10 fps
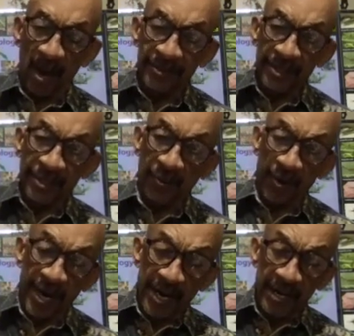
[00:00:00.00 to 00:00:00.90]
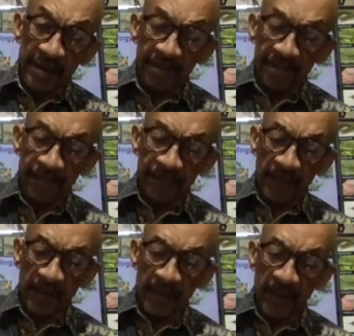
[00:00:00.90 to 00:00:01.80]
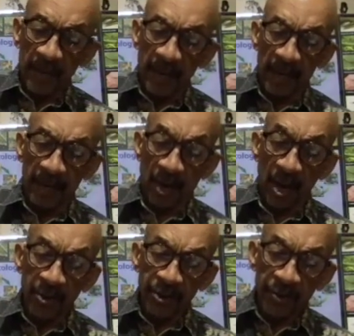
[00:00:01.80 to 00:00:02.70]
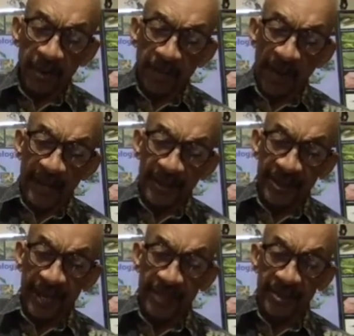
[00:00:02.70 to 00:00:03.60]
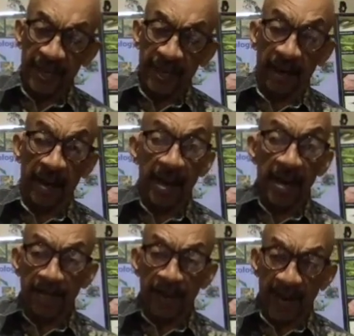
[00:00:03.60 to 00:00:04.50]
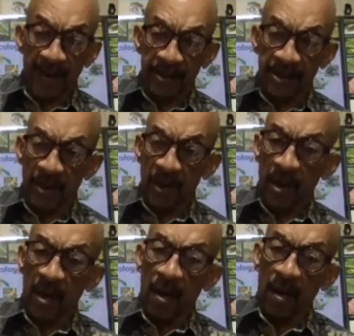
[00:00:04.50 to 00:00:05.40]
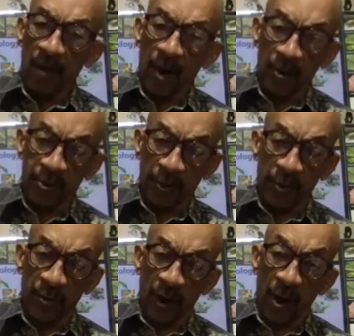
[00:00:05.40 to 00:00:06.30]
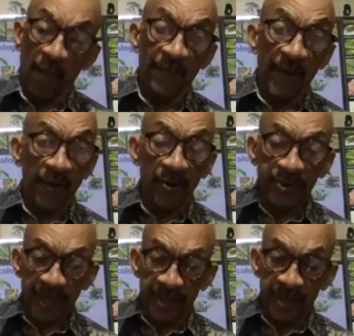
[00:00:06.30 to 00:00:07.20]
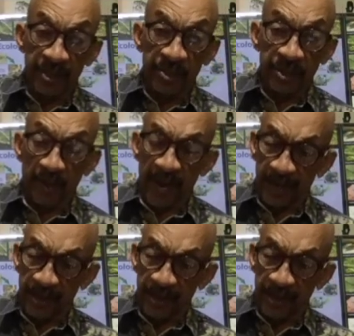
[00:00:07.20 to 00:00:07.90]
it's green, it goes through the process that land plants go through called photosynthesis to make its